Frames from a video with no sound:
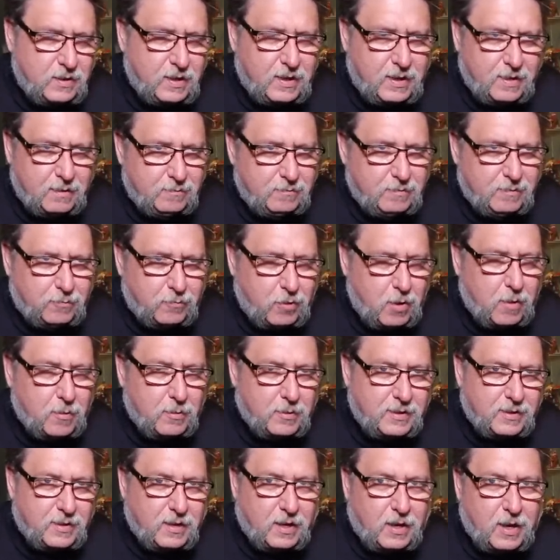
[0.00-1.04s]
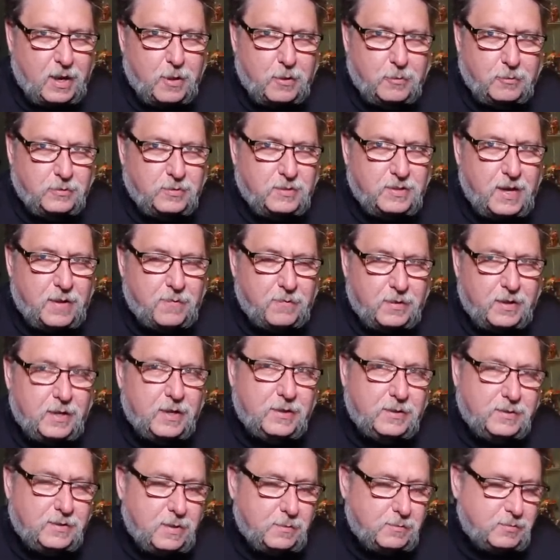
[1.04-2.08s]
it, probably the low
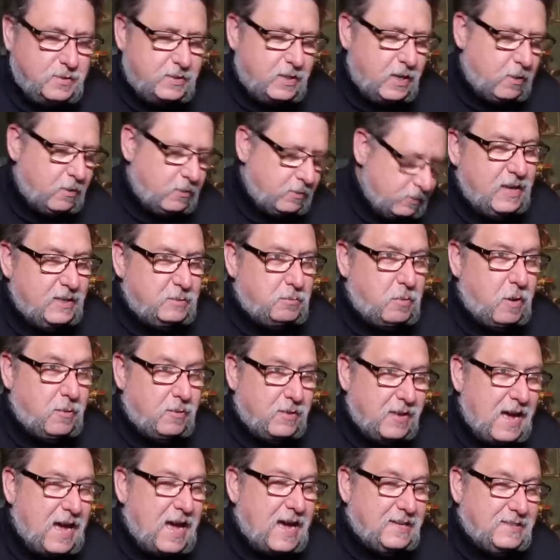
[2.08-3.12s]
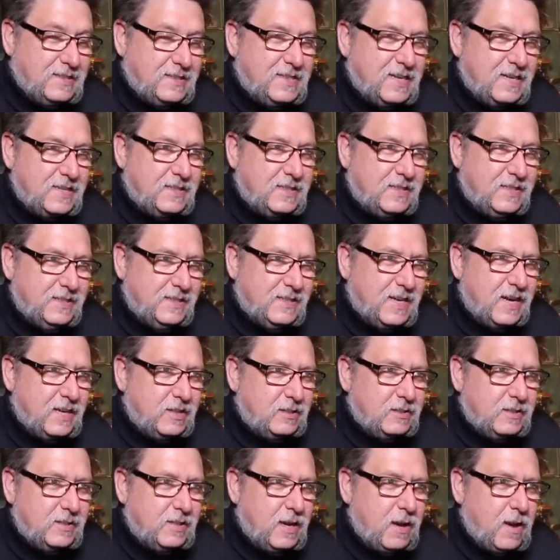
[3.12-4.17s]
seventies upstairs. It's probably high sixties
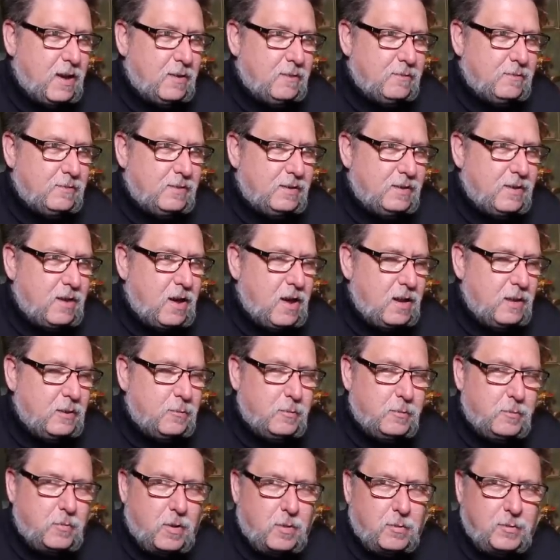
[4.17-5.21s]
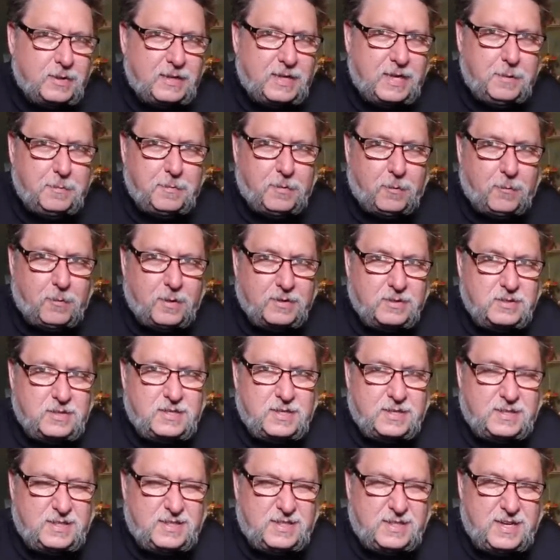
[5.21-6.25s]
actually. I, Holly would probably keep it around
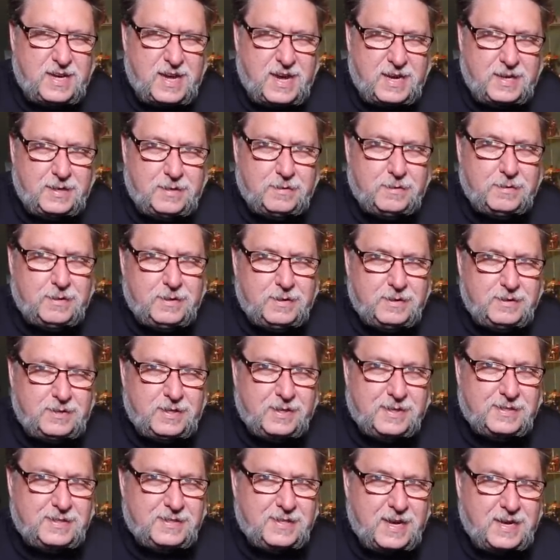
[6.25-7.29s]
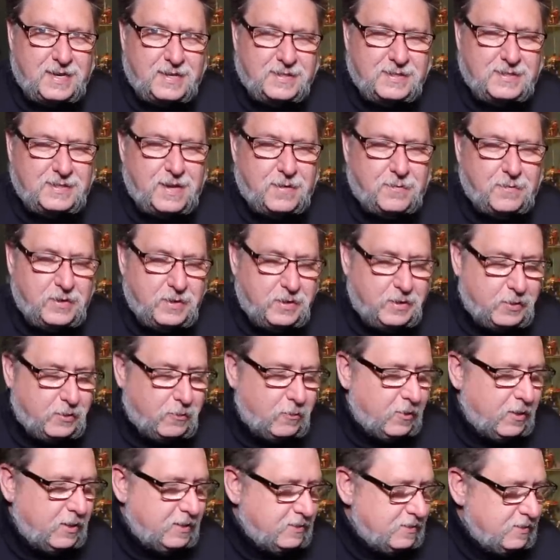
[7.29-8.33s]
sixty-eight, sixty-eight to seventy
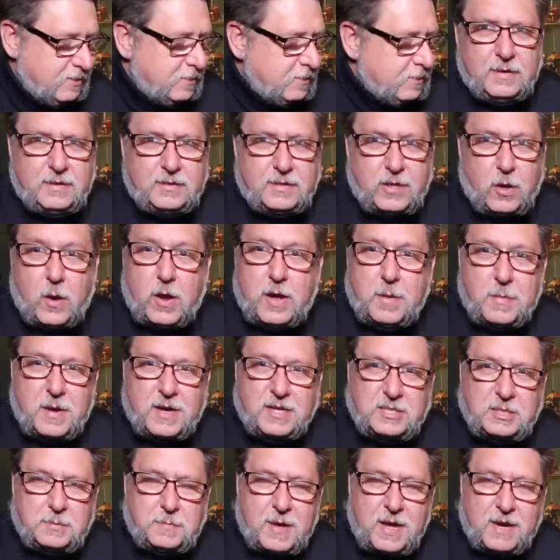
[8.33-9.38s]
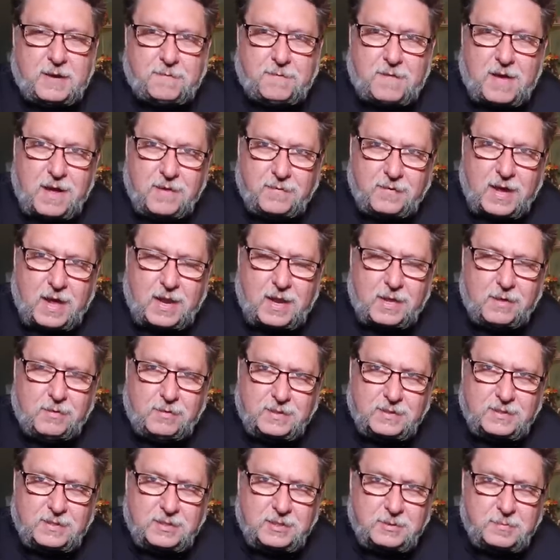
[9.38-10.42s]
degrees. So in my spec five gallon,
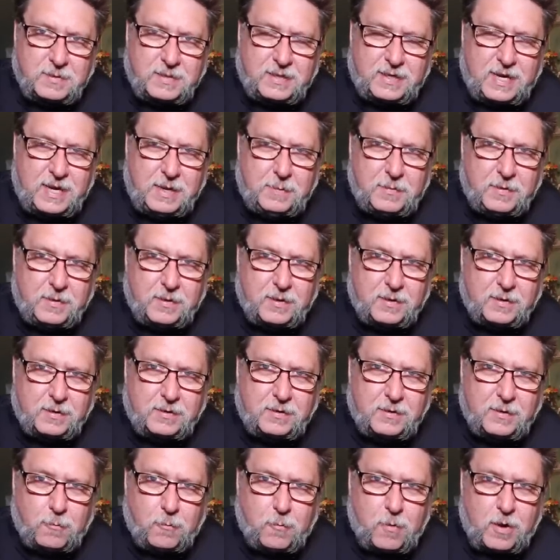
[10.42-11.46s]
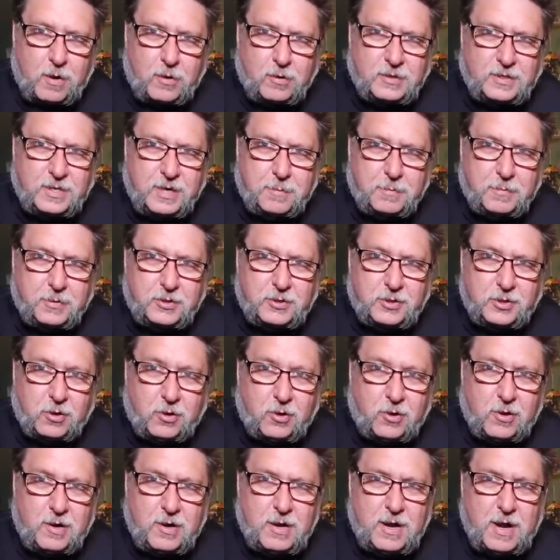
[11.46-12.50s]
this has been keeping the, the water
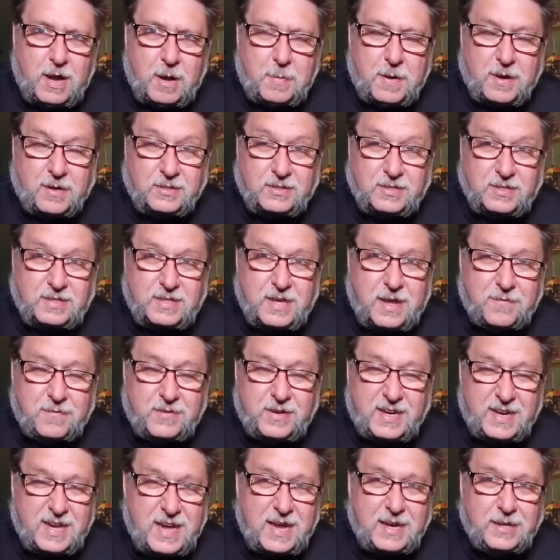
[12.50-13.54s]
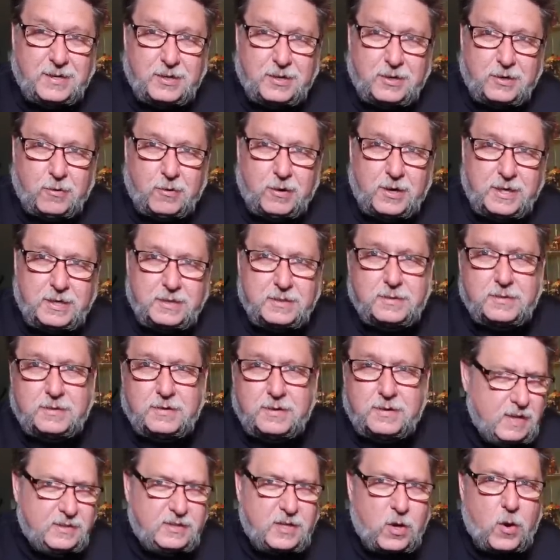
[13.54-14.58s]
temperature about seventy-eight degrees.
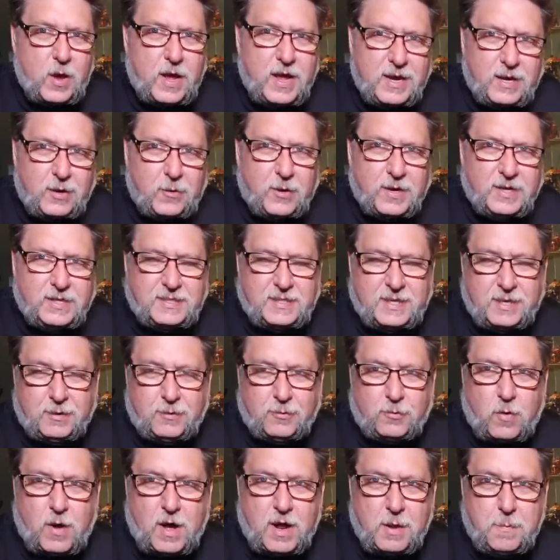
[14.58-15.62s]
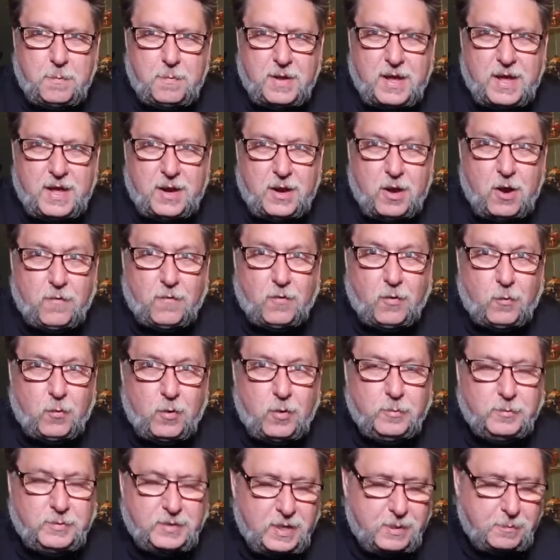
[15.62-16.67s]
So it increased it quite a bit over
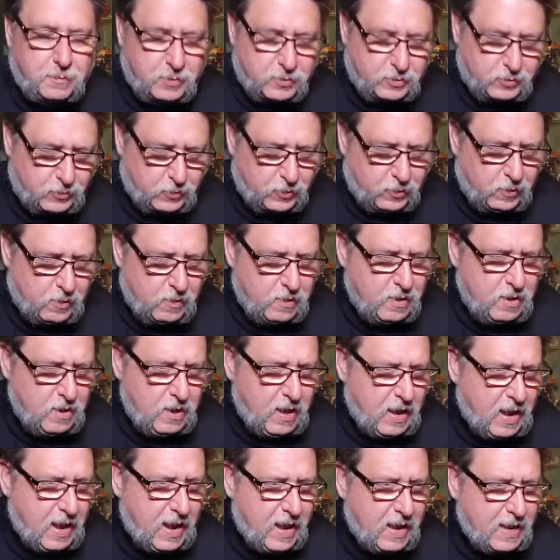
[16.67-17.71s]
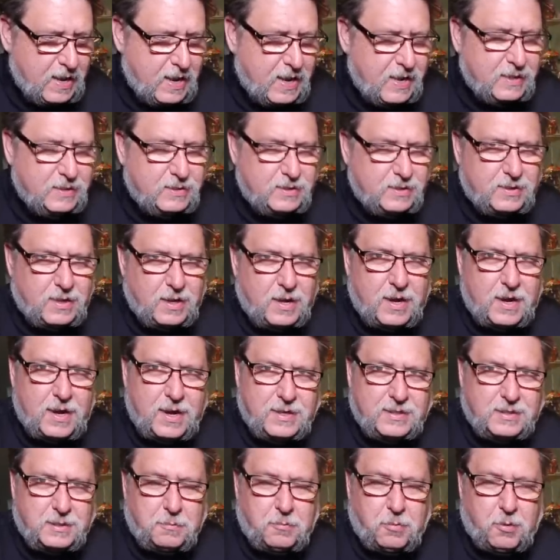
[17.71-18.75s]
room temperature, and is a,
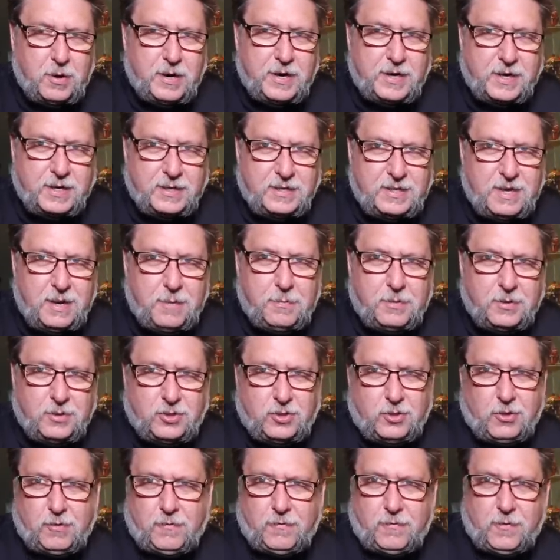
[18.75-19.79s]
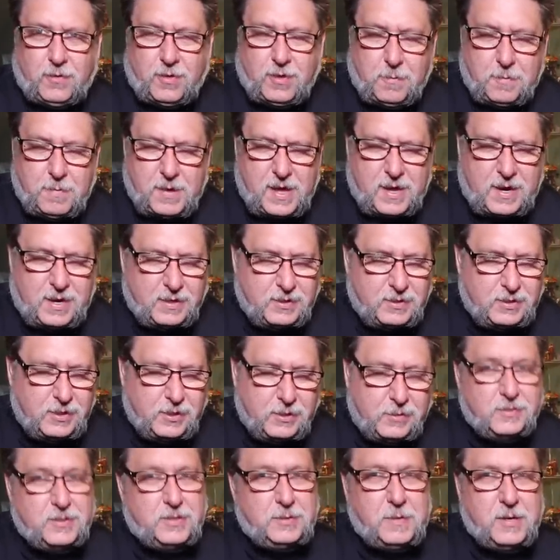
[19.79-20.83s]
is a pretty good temperature for the betta
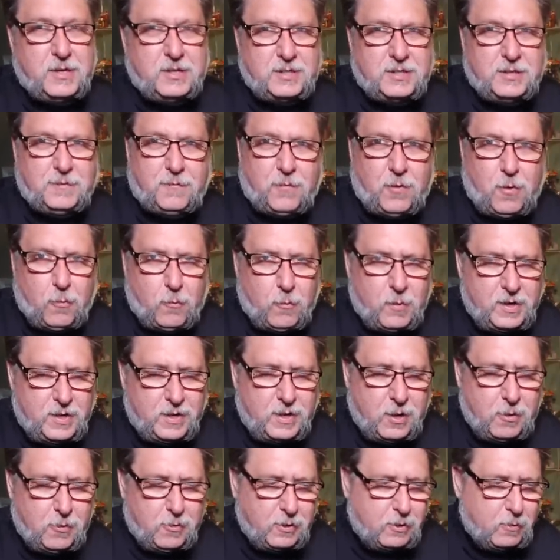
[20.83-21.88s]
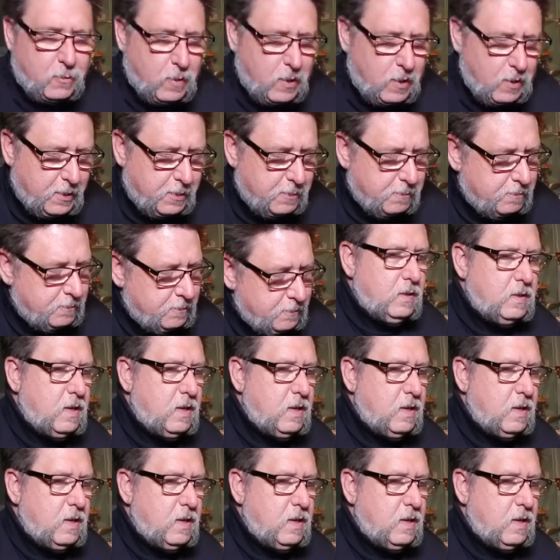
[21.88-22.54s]
too, especially for a window aquarium.